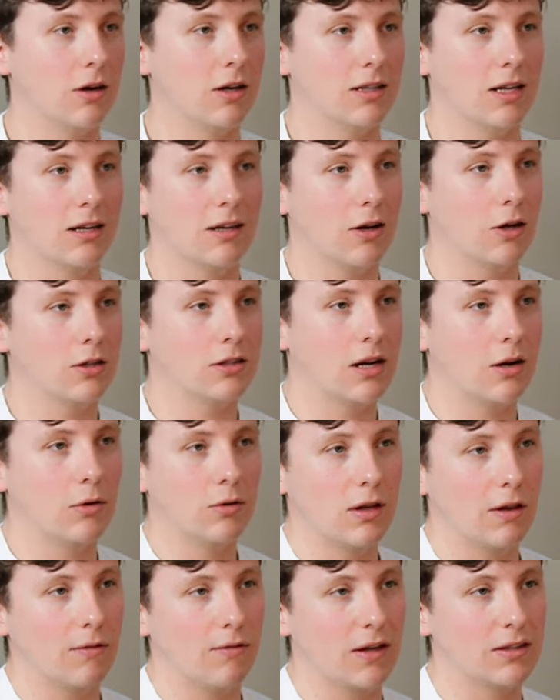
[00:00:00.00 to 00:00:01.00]
I didn't go to all
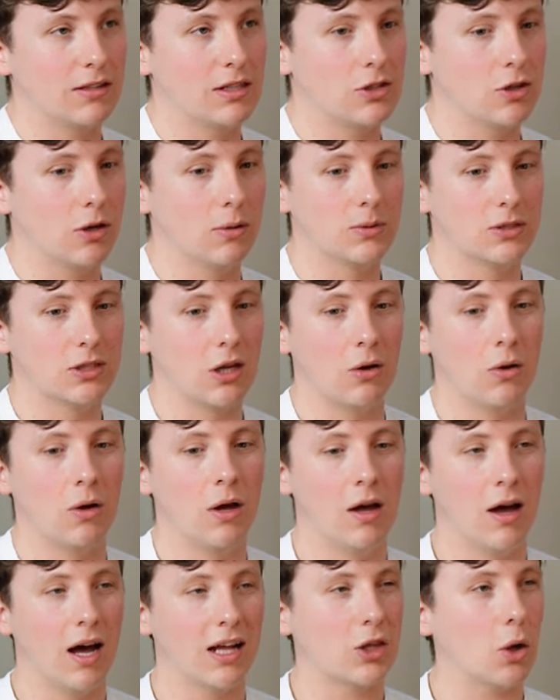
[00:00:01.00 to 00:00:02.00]
these fancy shops, so
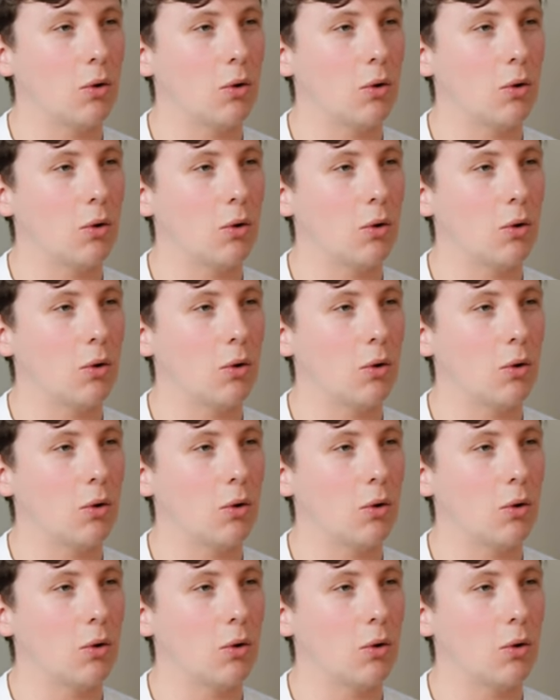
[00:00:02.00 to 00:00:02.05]
I